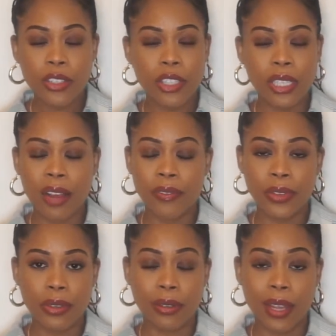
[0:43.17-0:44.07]
you just have
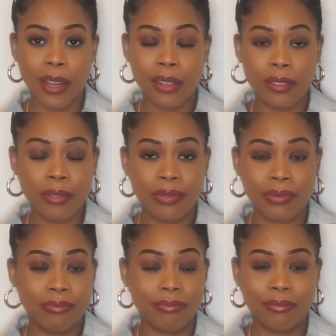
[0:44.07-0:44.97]
to kind of
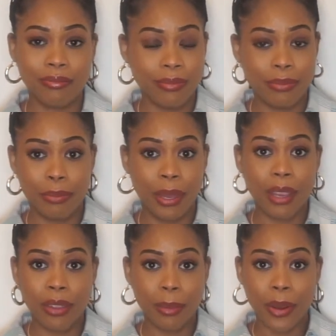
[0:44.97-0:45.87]

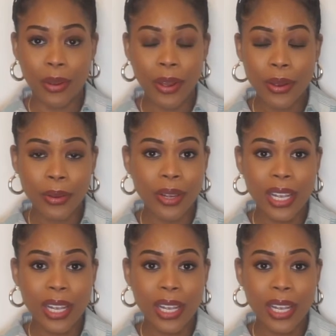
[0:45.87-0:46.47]
pick them and go.